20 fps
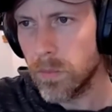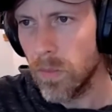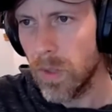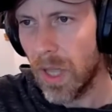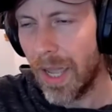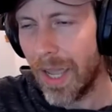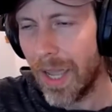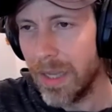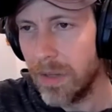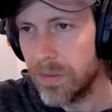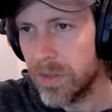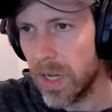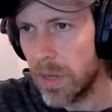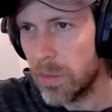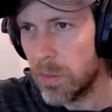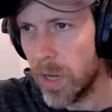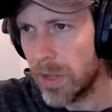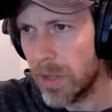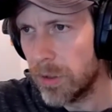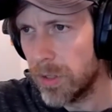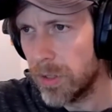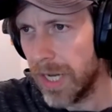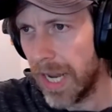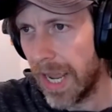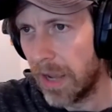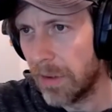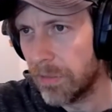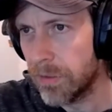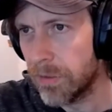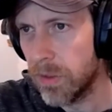ahead of time rather than
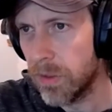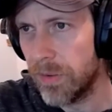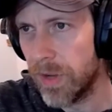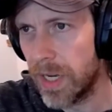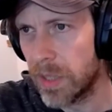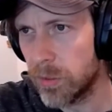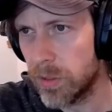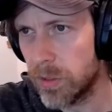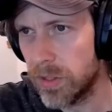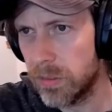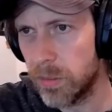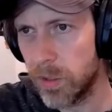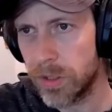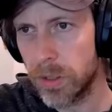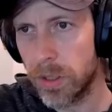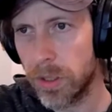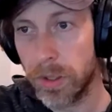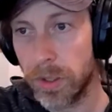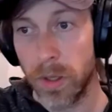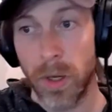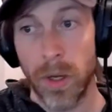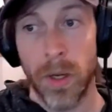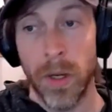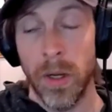after the fact, which is much harder.